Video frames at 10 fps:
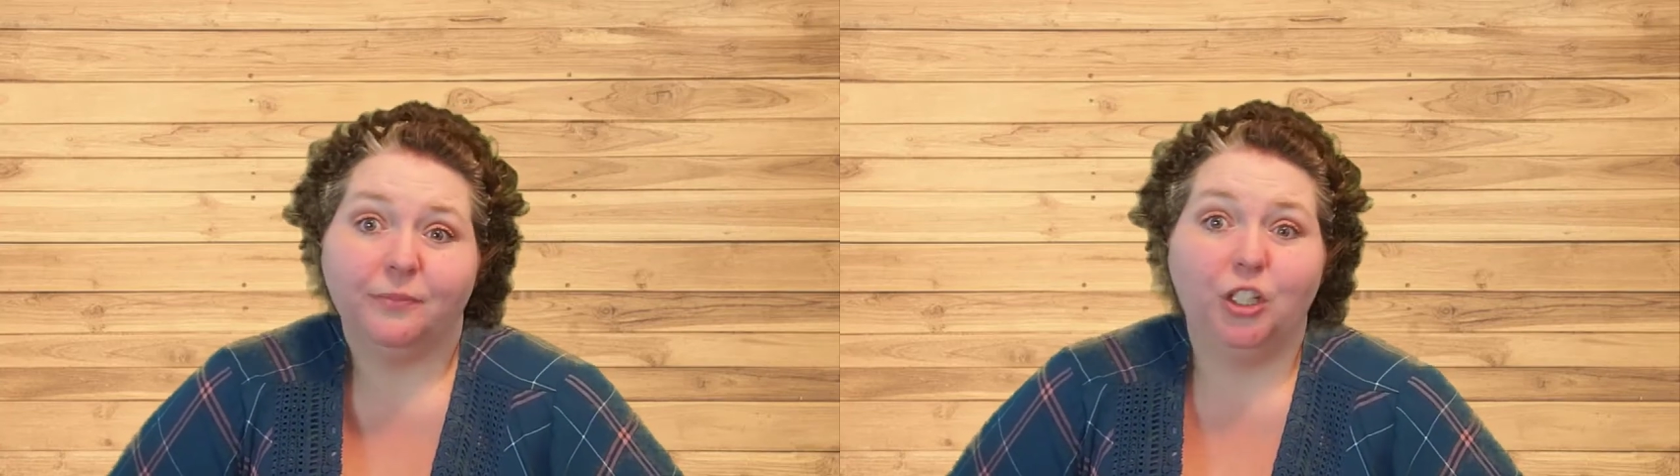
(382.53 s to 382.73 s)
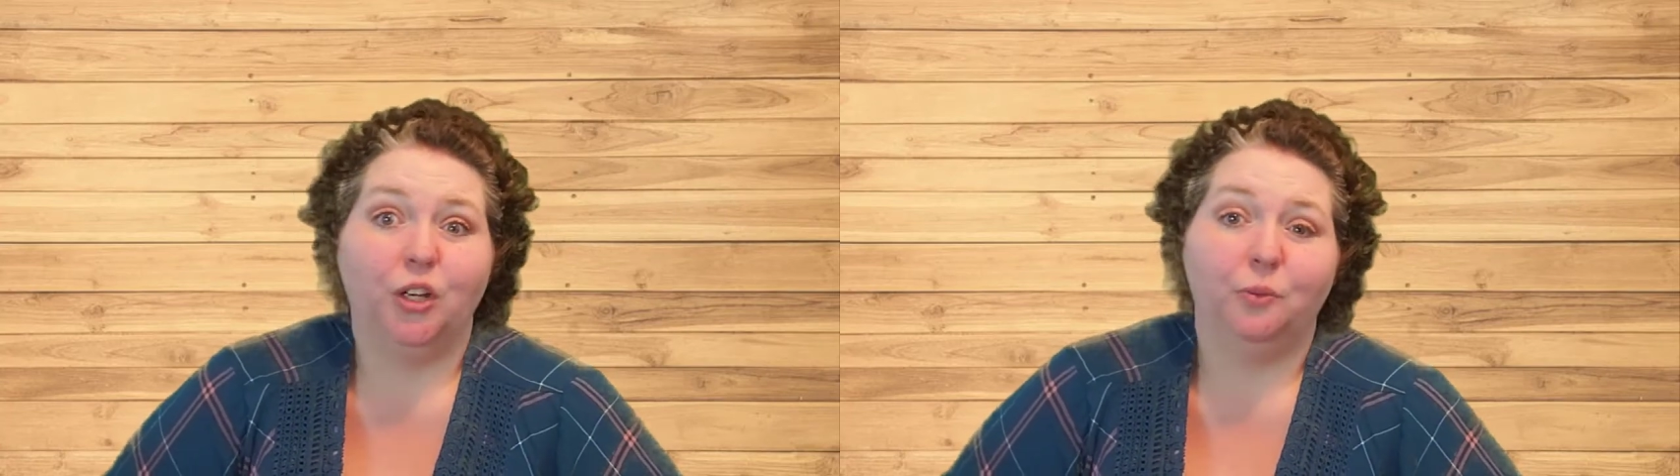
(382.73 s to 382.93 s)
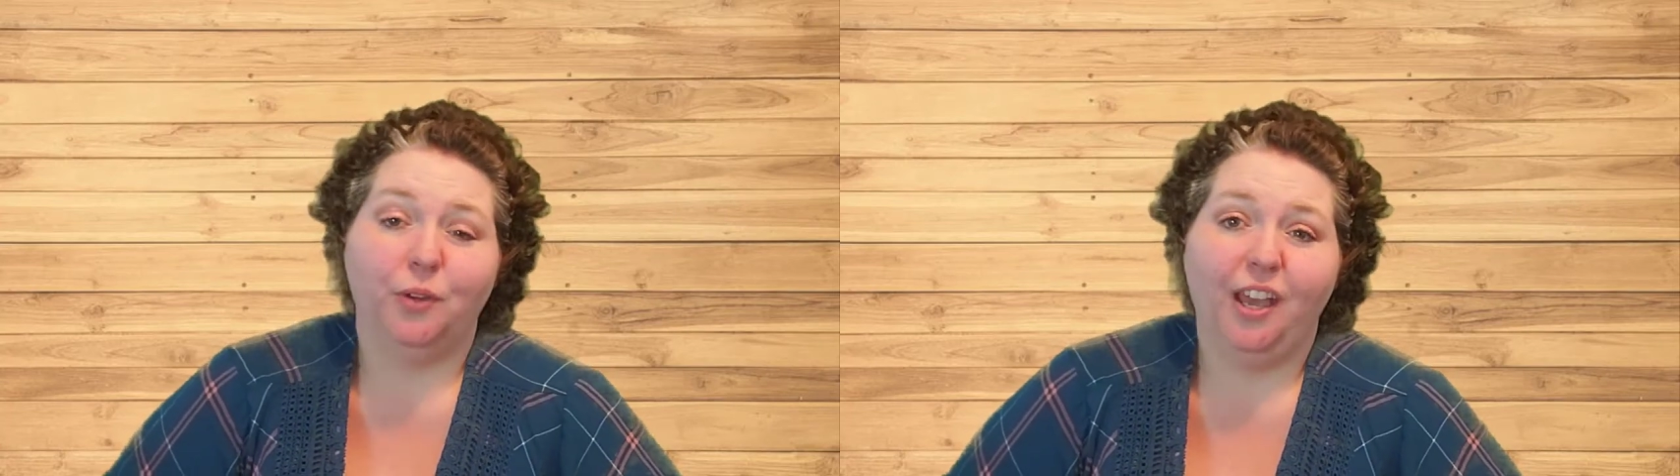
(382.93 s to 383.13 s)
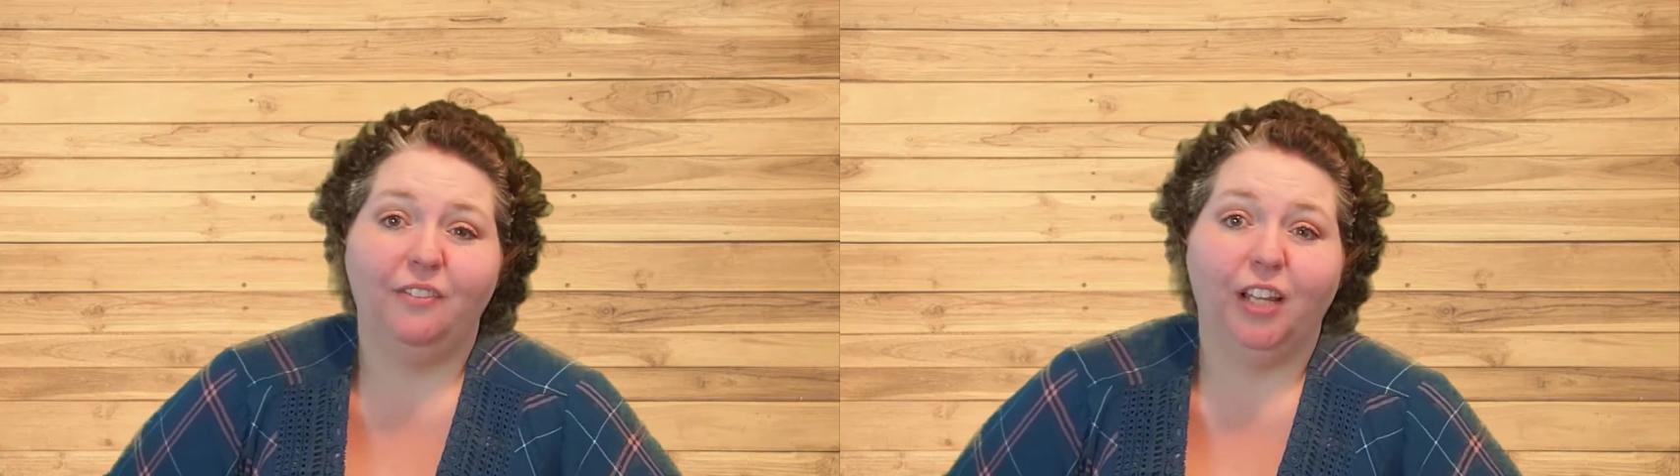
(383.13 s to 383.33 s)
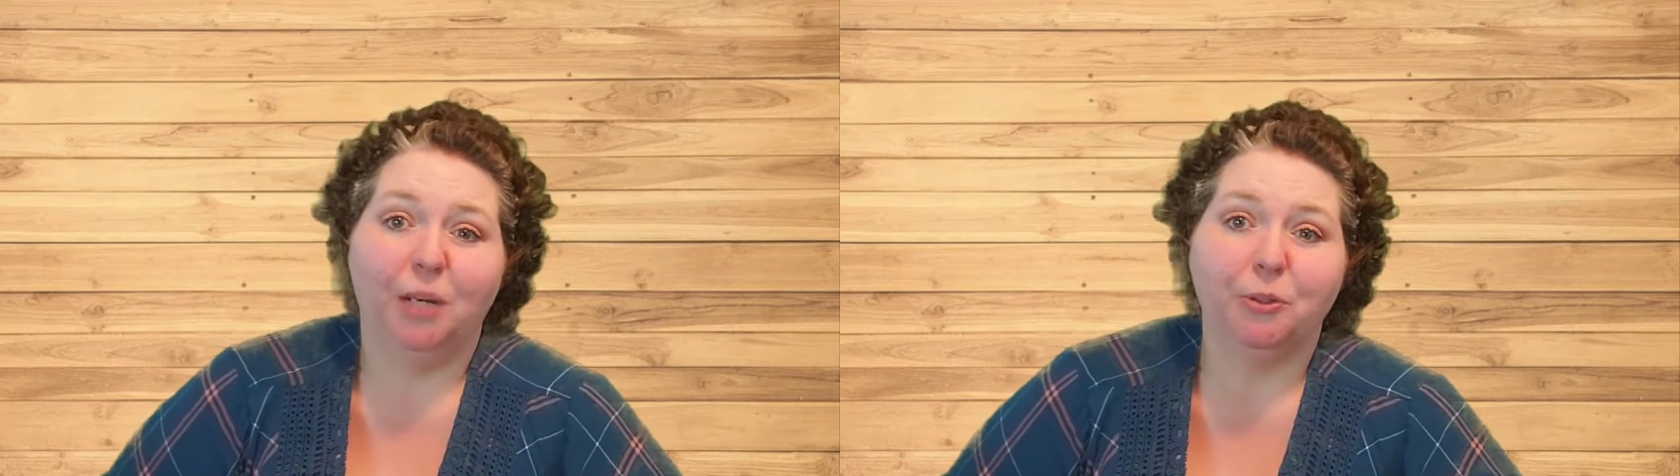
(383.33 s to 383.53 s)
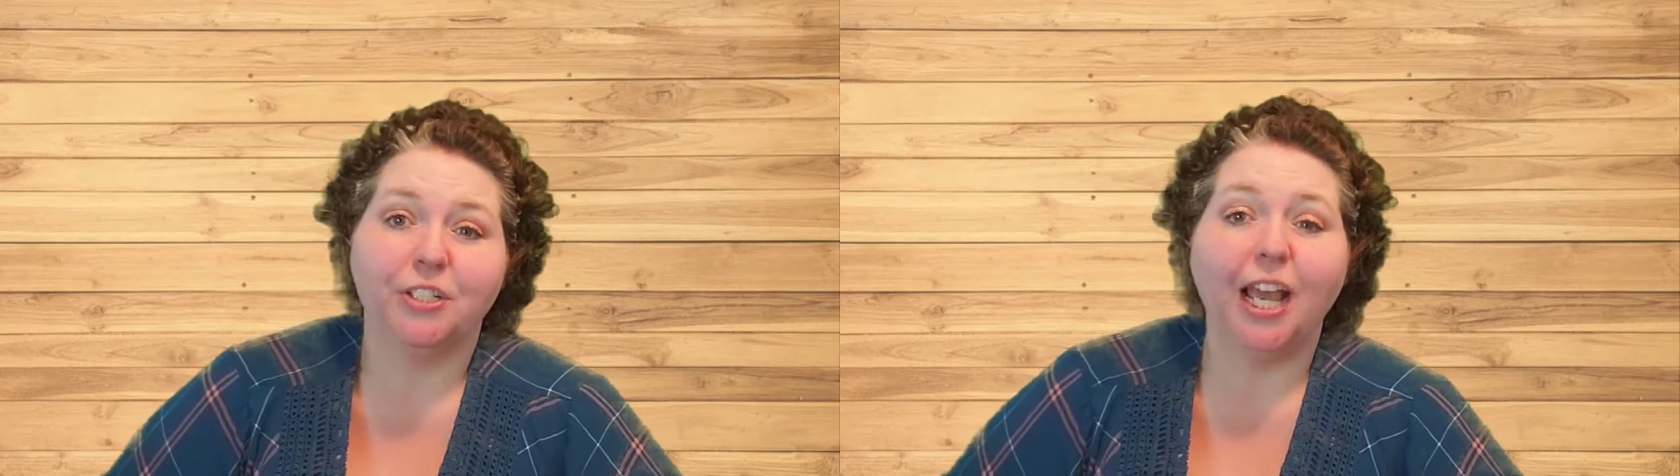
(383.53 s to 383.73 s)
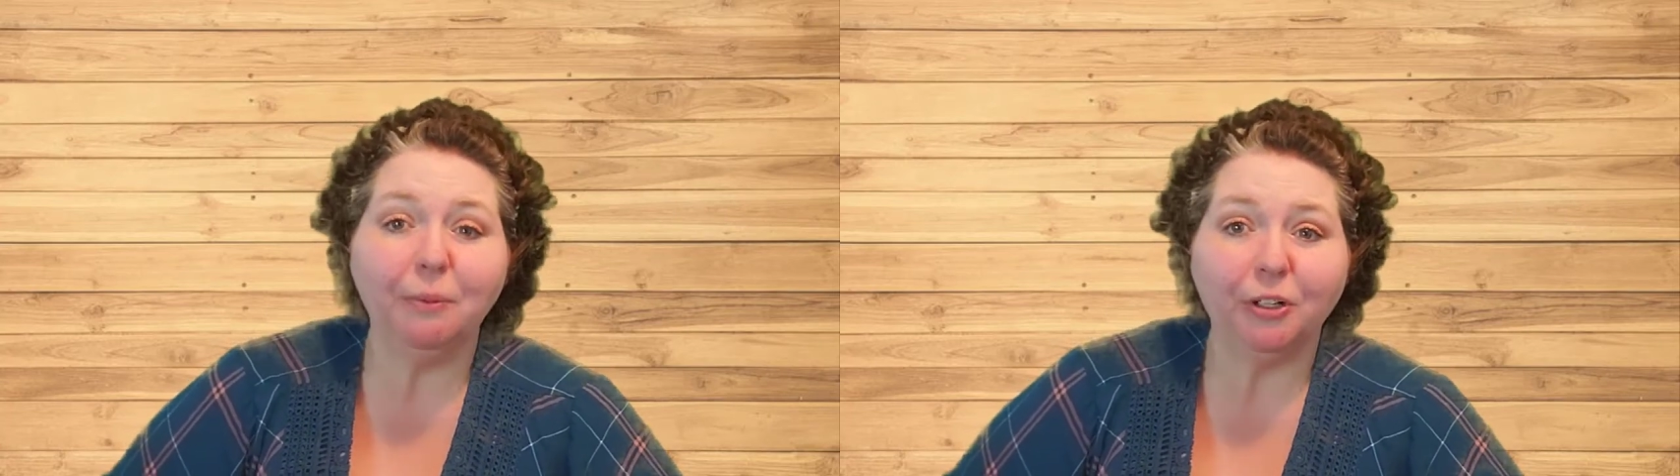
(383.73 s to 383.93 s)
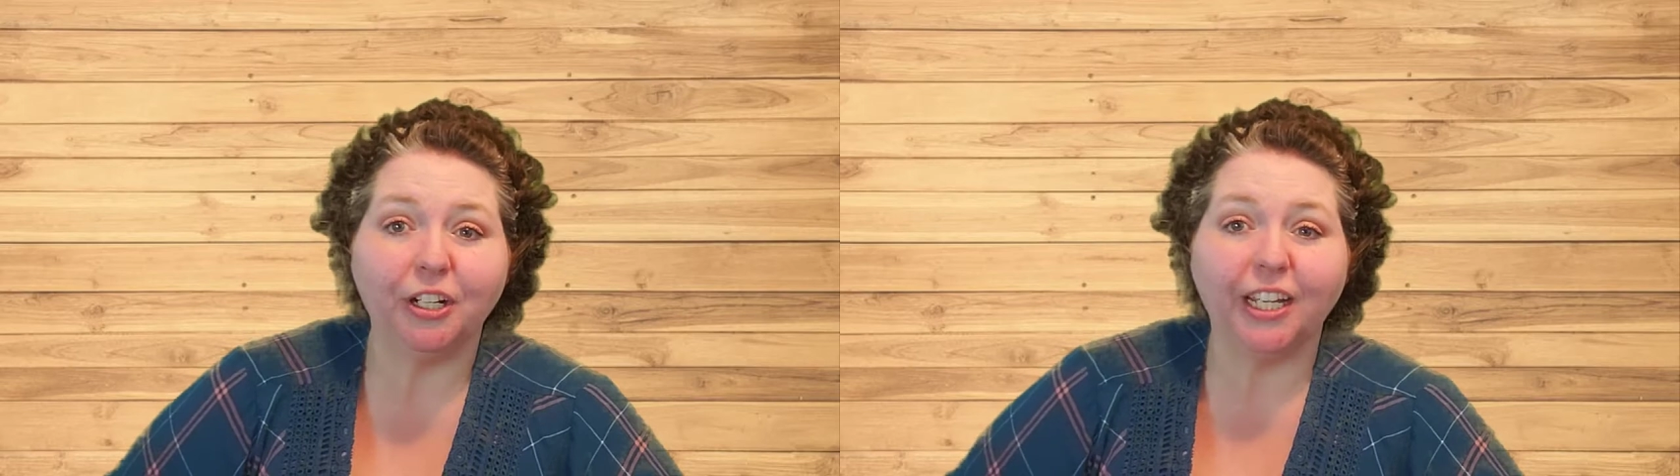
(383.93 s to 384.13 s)
If we have a lot more
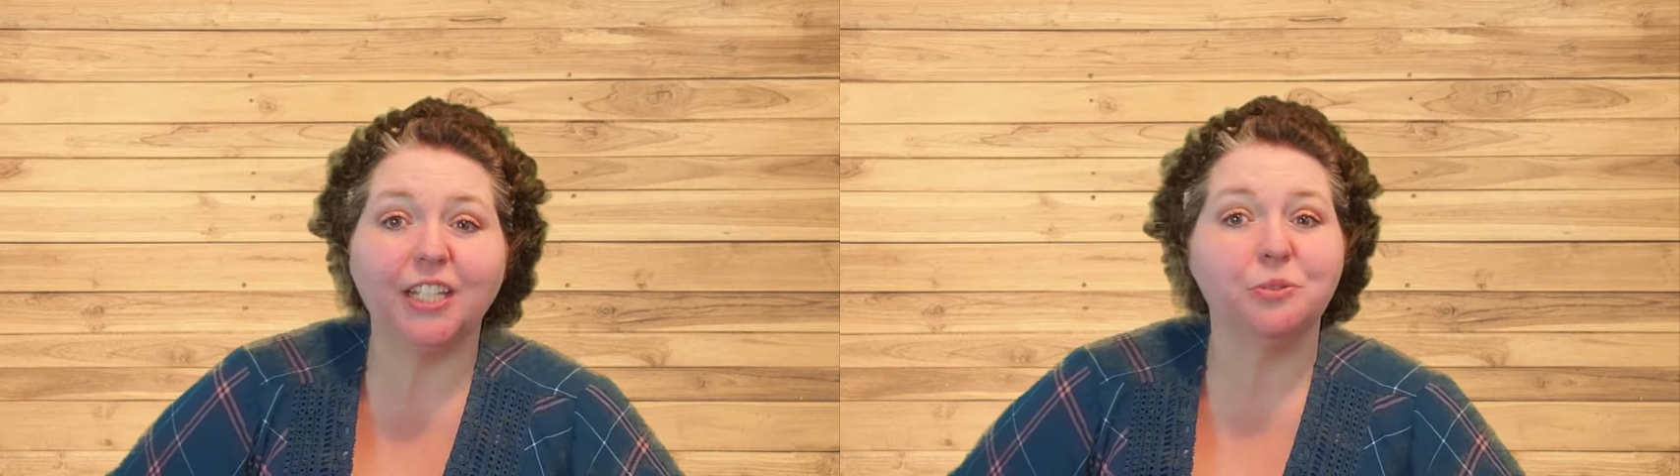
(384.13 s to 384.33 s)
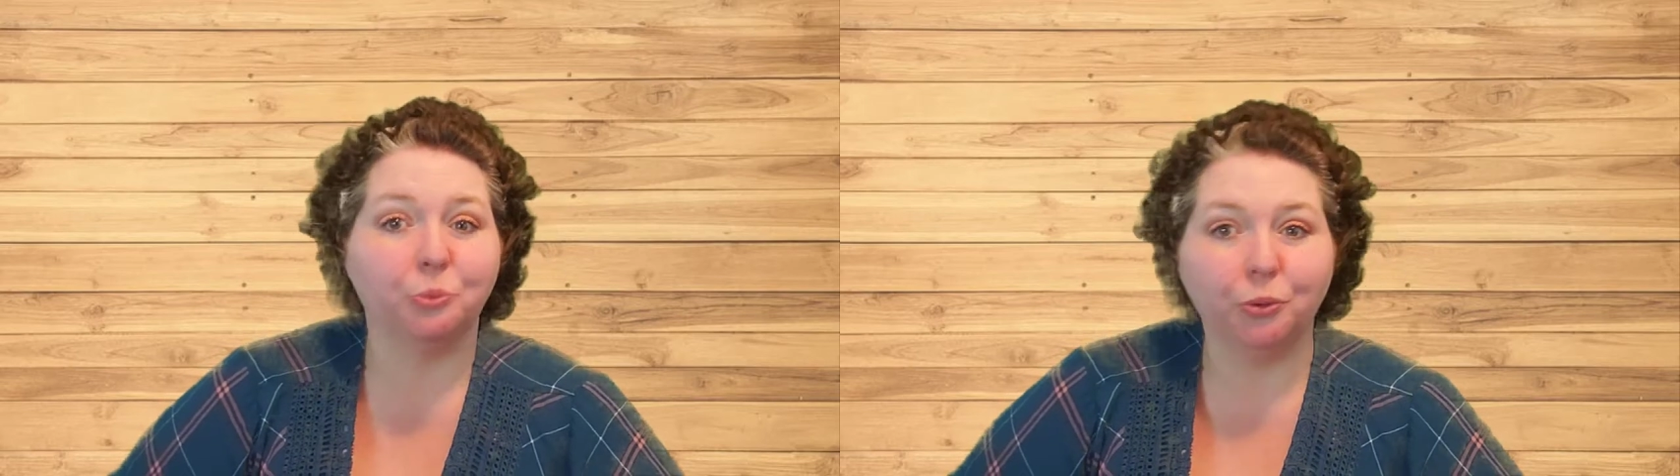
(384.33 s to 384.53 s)
time on our hands,